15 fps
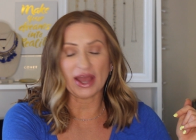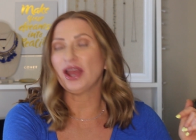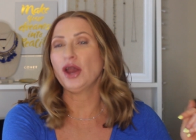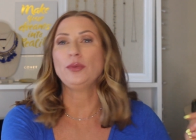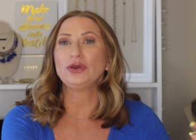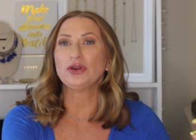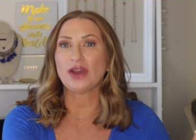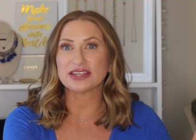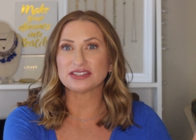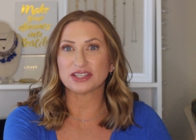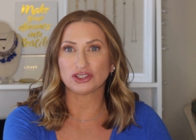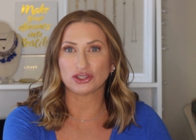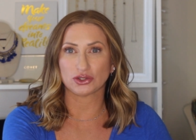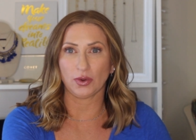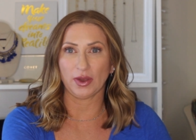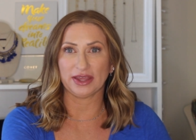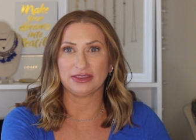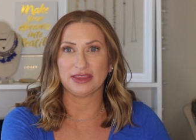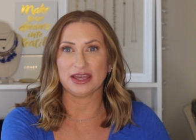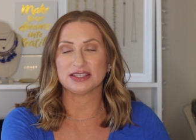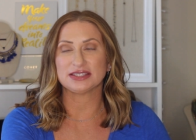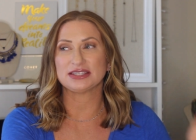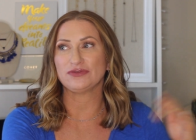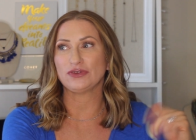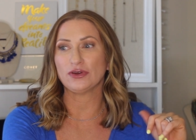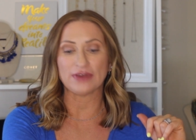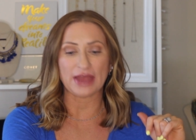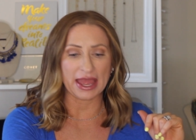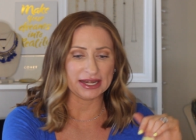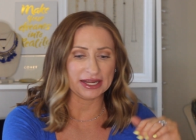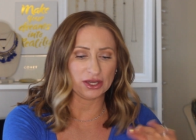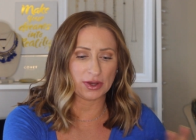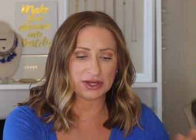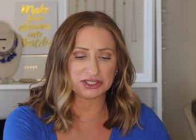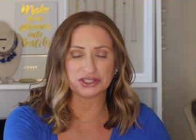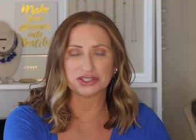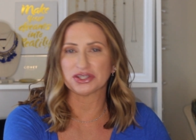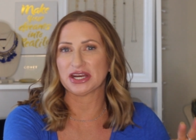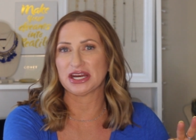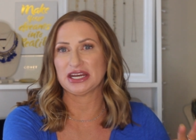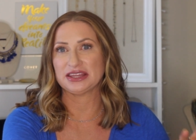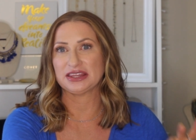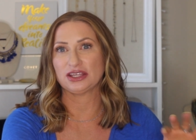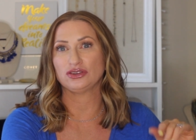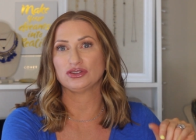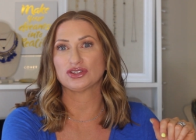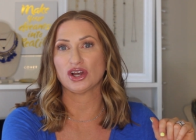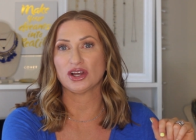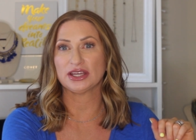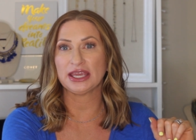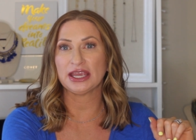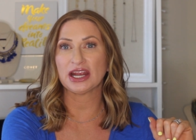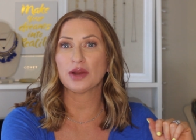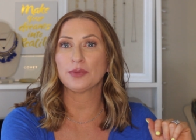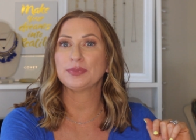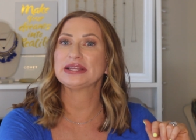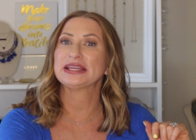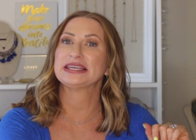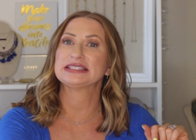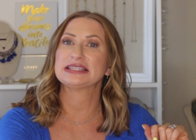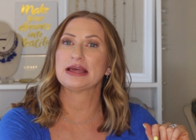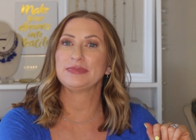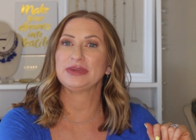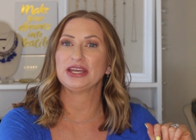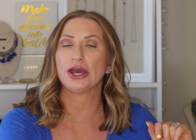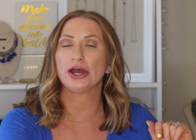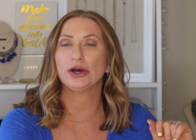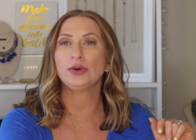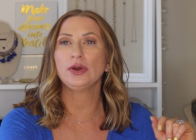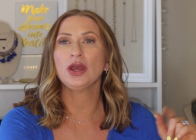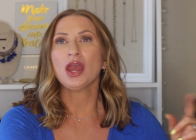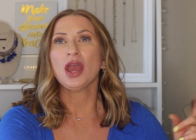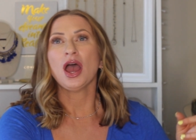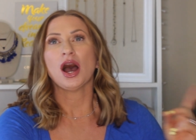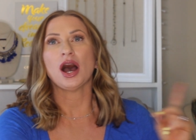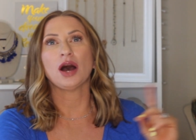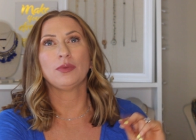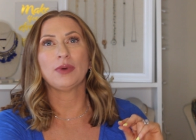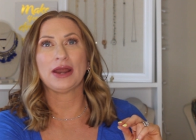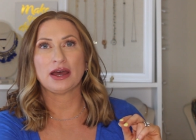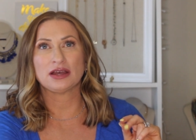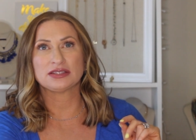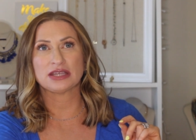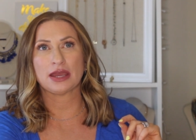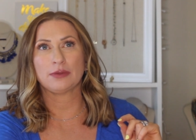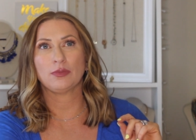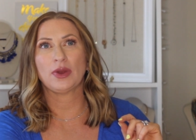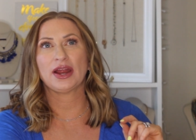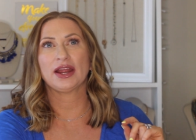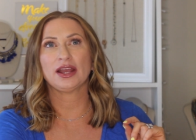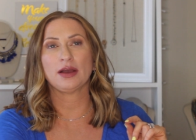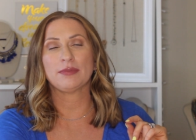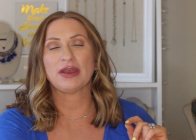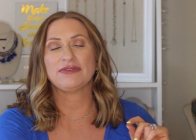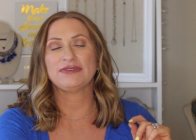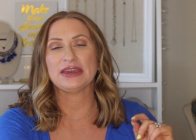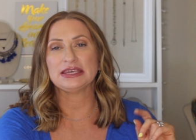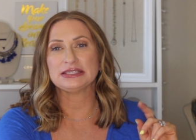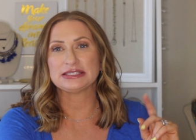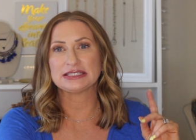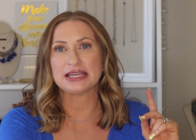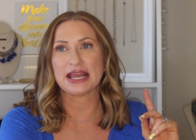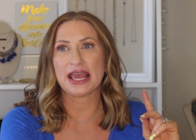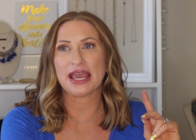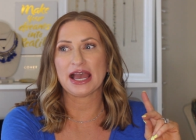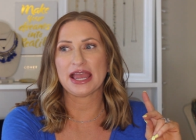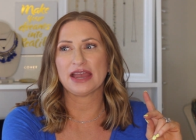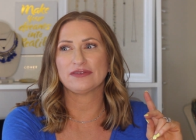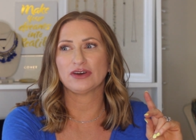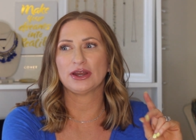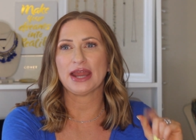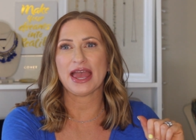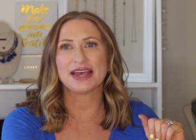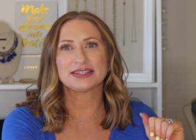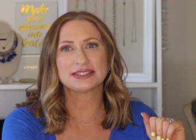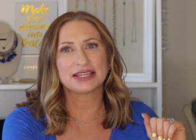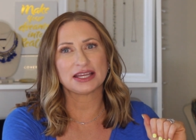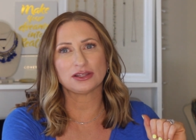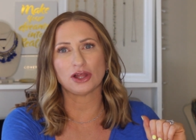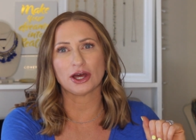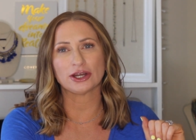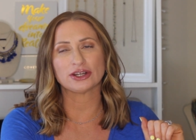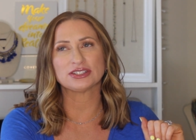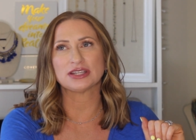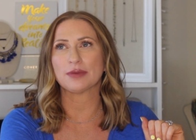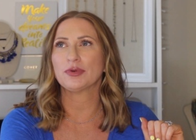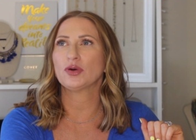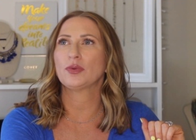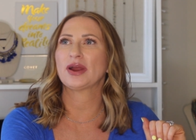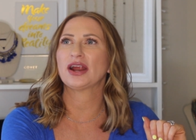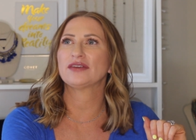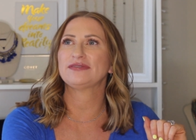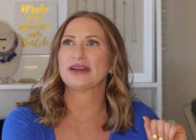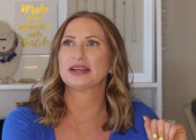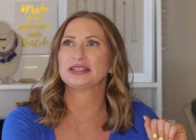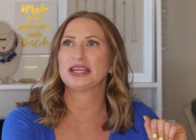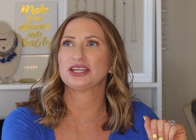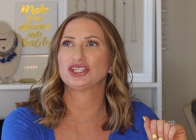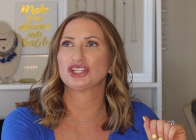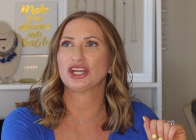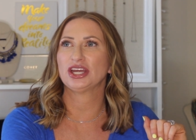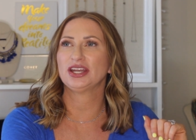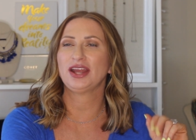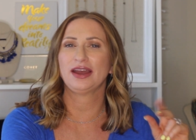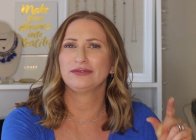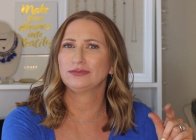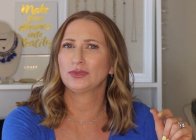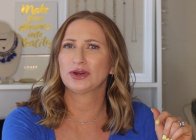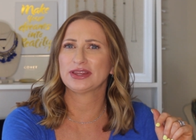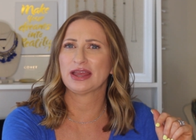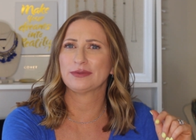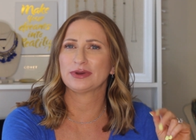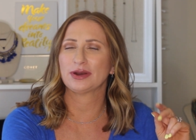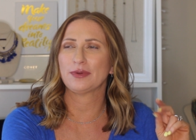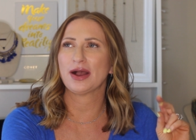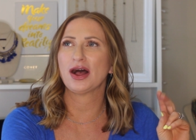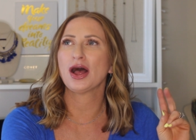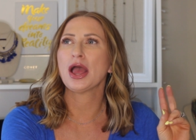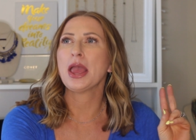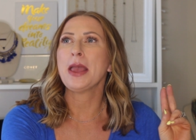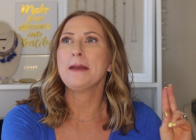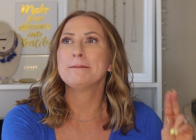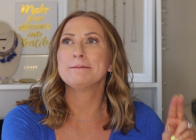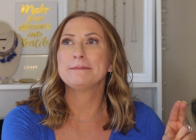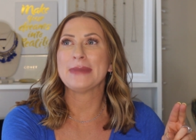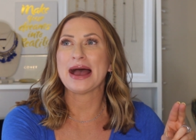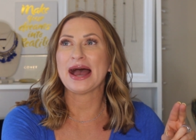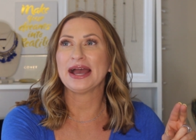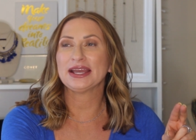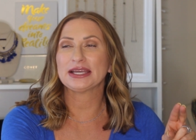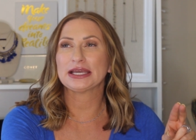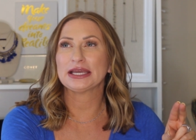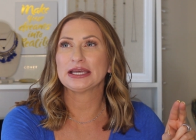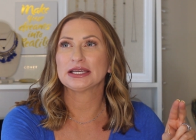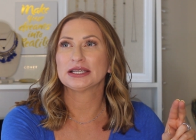I hope you guys enjoyed this. If you have any questions on anything you saw here, please let me know. Uh, what else I am wearing on my face today, I have on Estee Lauder Double Wear Foundation. Haven't worn that one in a while. MAC